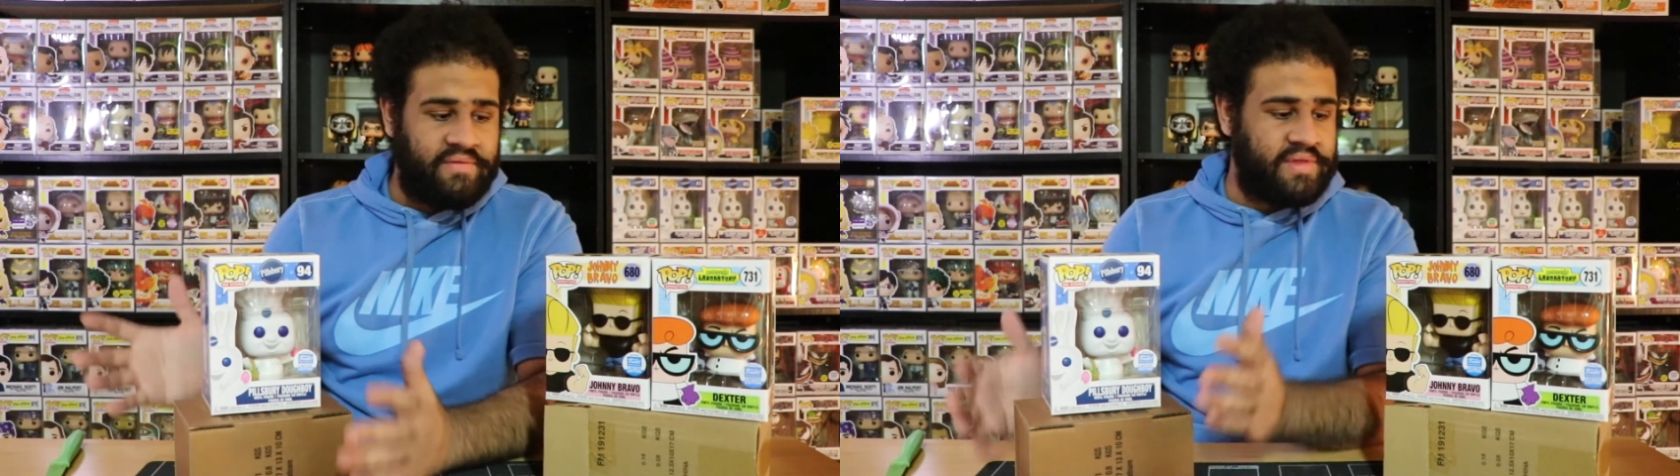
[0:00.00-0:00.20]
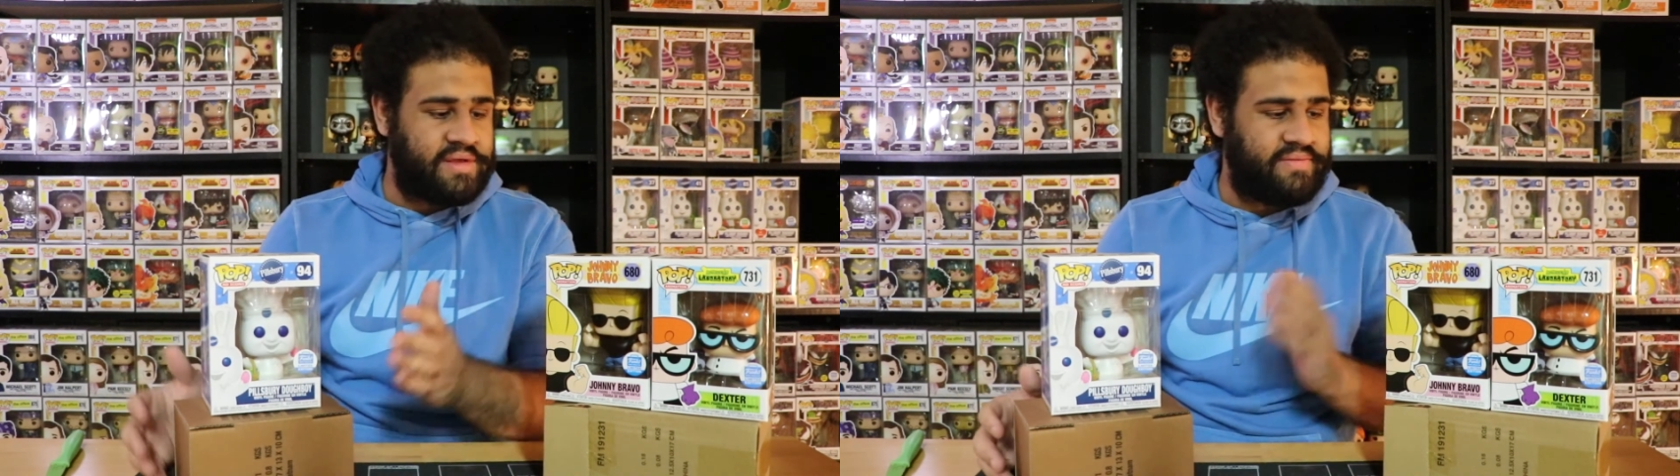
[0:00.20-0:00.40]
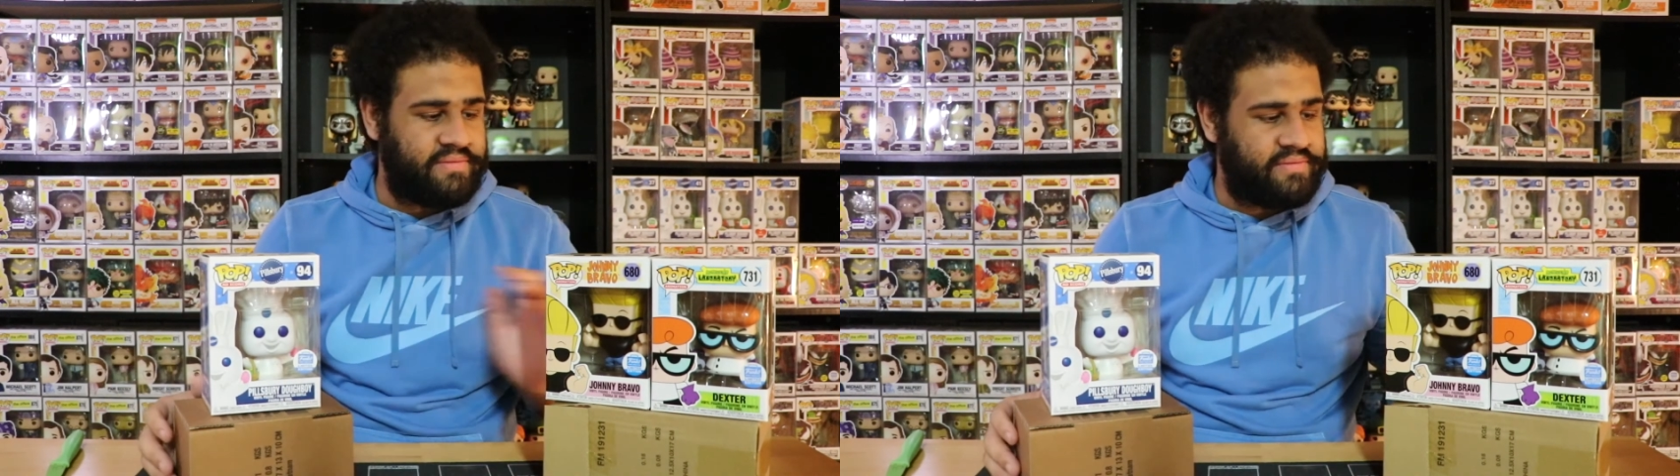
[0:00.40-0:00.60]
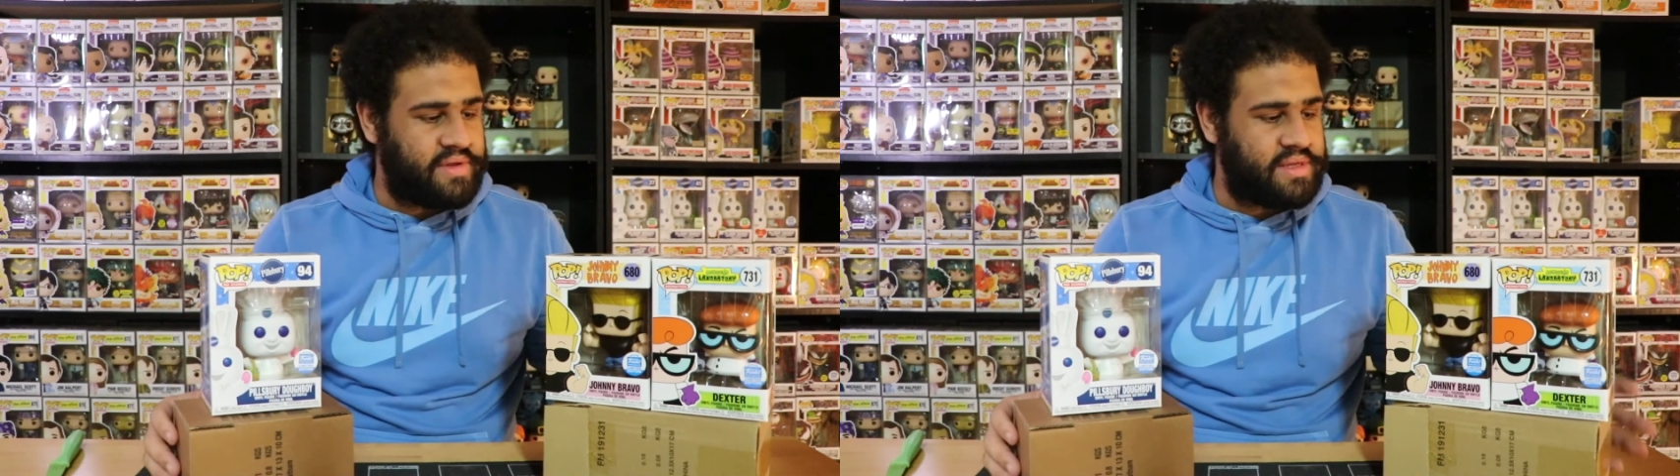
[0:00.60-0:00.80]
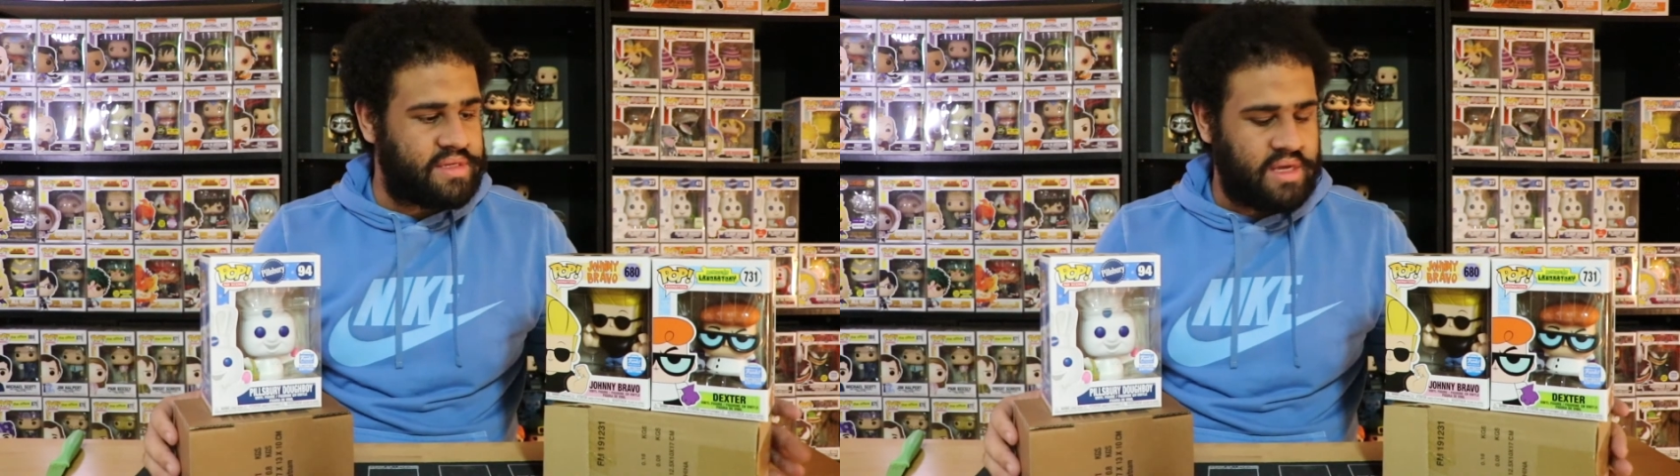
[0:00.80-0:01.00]
for this
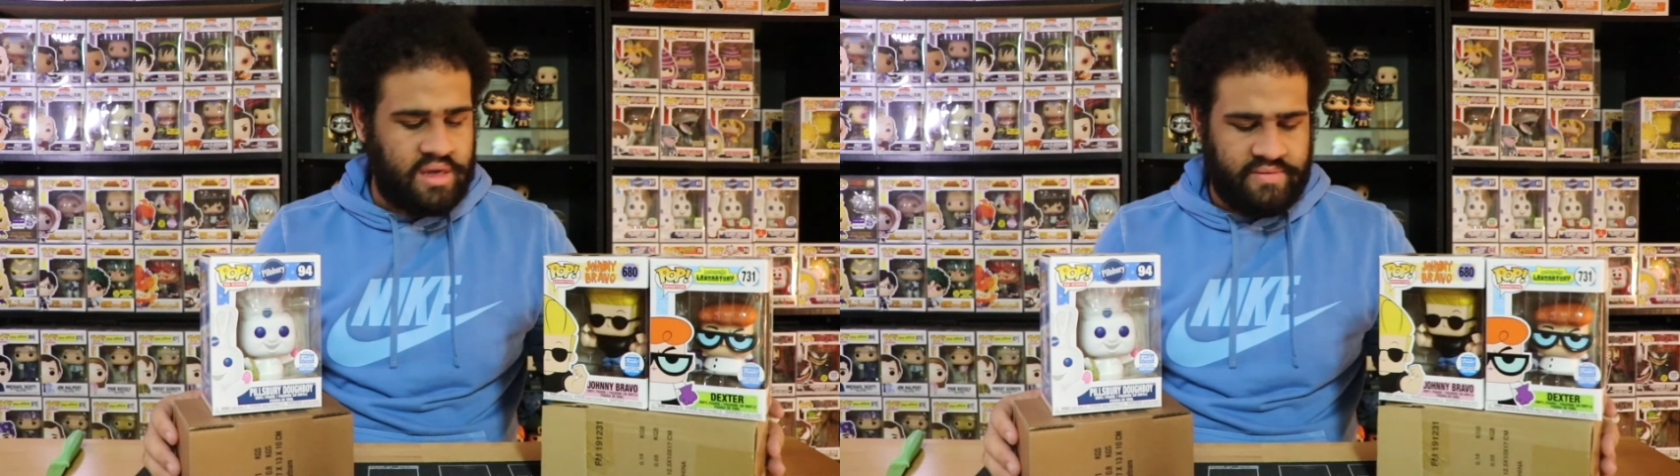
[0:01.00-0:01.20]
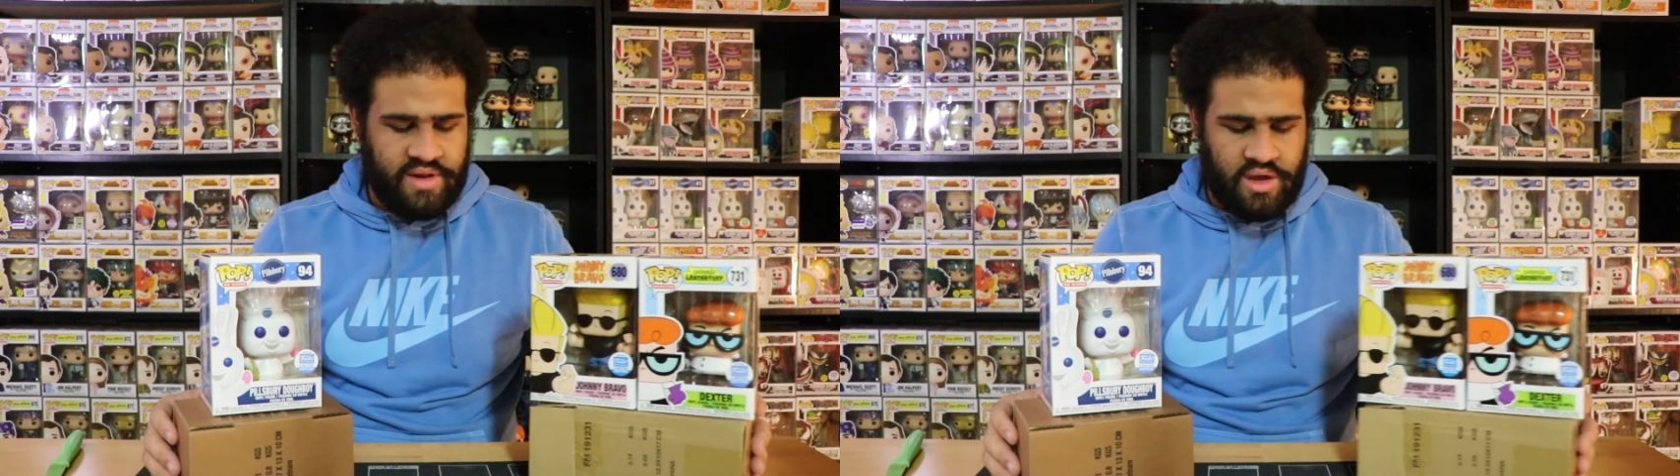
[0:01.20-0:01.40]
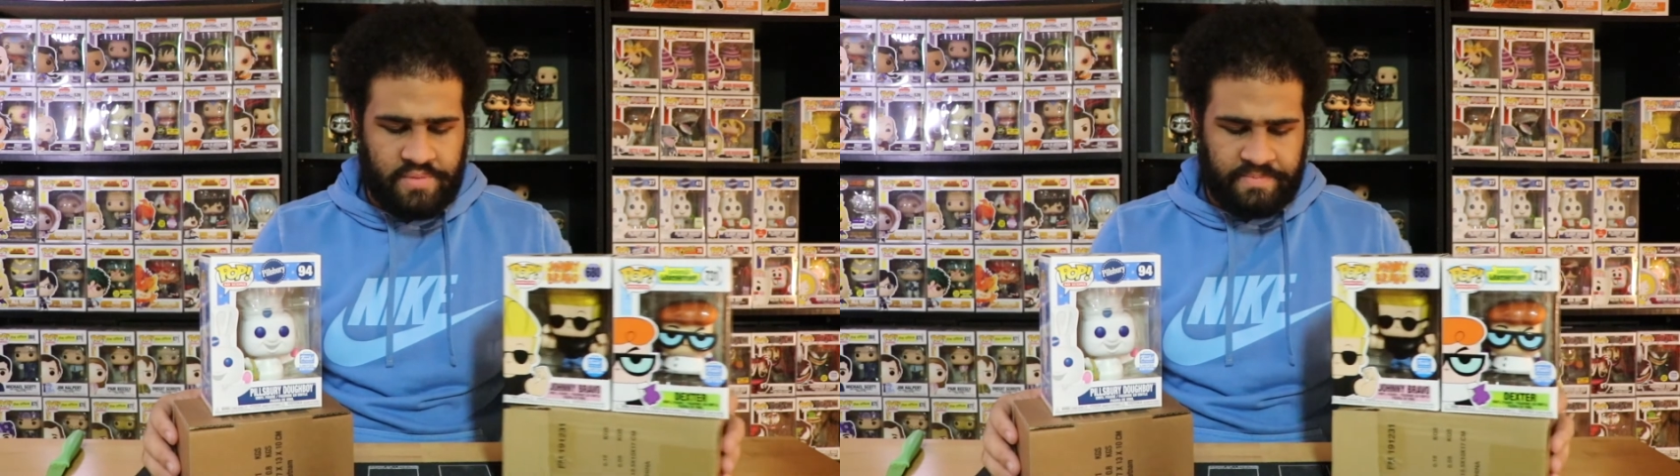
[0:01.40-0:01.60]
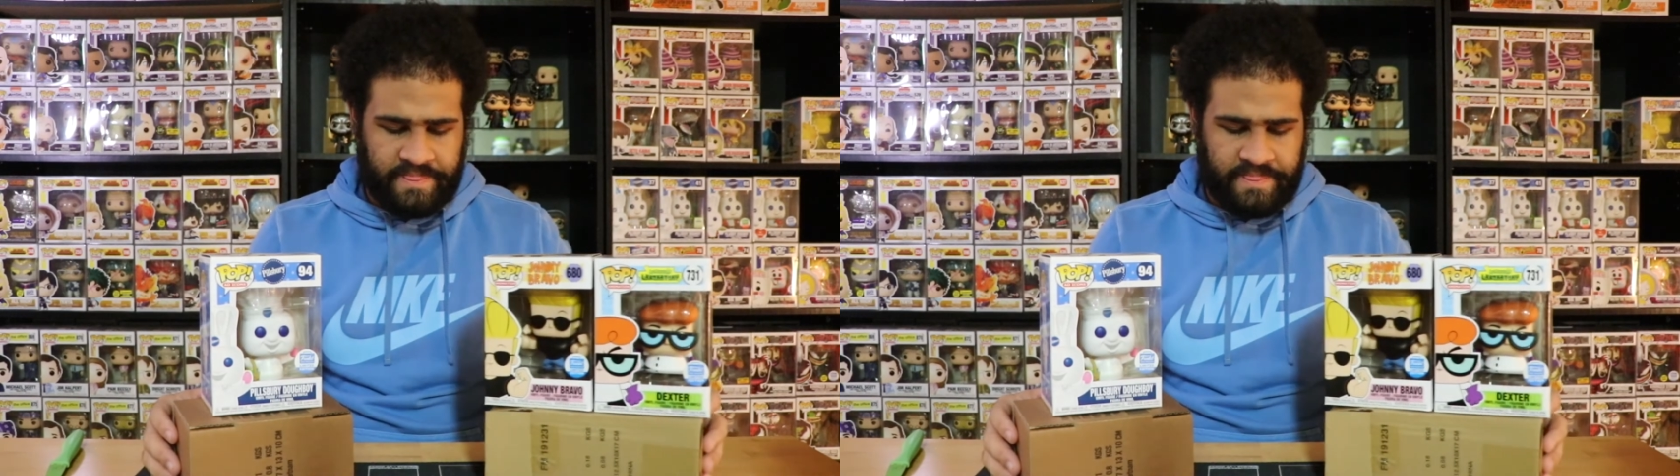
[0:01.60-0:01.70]
video.